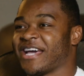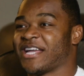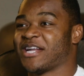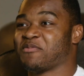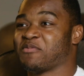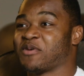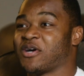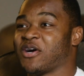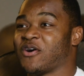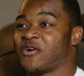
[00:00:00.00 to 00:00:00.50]
And
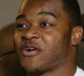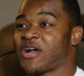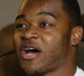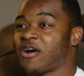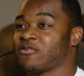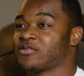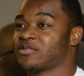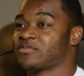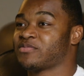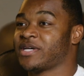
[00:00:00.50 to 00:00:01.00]
I'm gone.
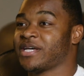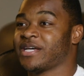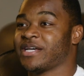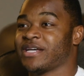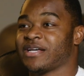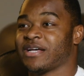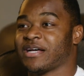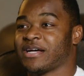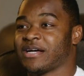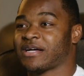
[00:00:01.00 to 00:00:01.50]

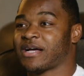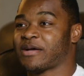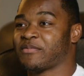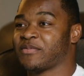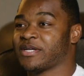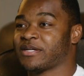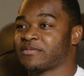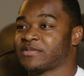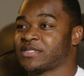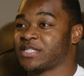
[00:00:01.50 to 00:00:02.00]

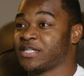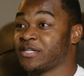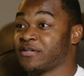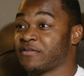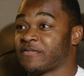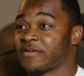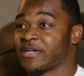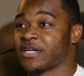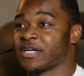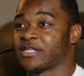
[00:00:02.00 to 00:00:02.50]
I'm still
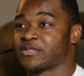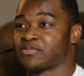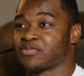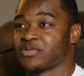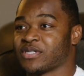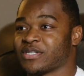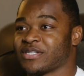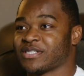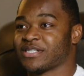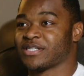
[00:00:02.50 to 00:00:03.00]
fast,
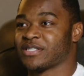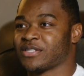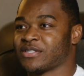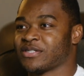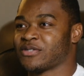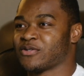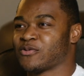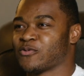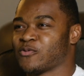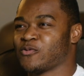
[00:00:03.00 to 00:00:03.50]
but.
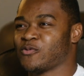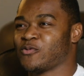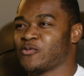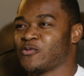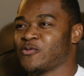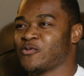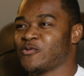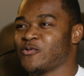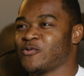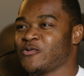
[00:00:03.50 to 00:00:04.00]

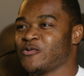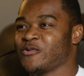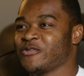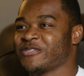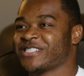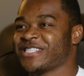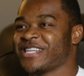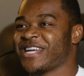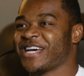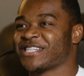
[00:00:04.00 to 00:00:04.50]
Ooh, you
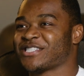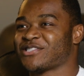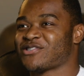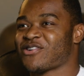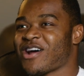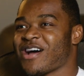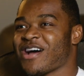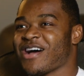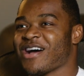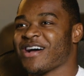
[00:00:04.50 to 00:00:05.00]
see that
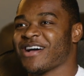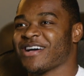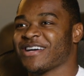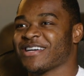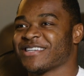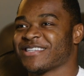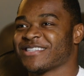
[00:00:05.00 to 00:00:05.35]
stride?